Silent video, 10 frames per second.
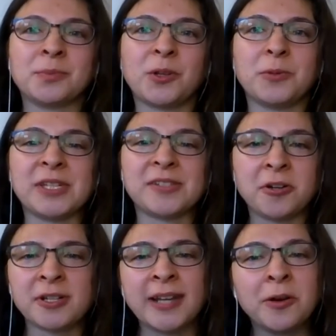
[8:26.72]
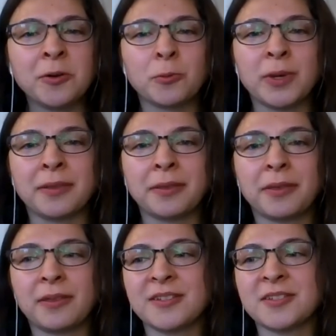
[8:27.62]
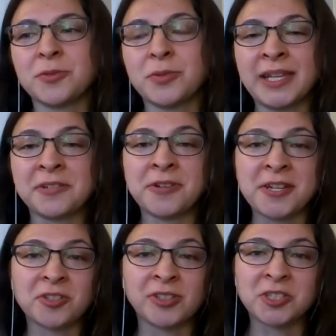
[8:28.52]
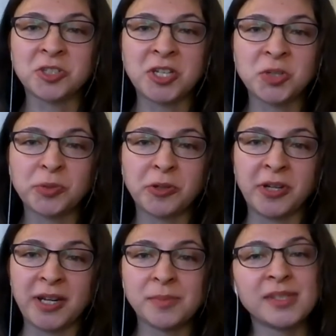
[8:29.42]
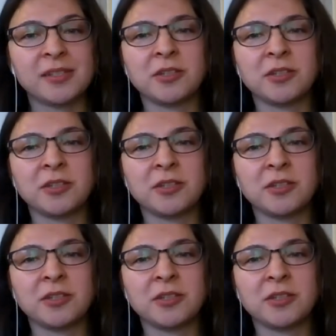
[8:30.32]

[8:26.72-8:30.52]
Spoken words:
we started out with doing international exchange programs,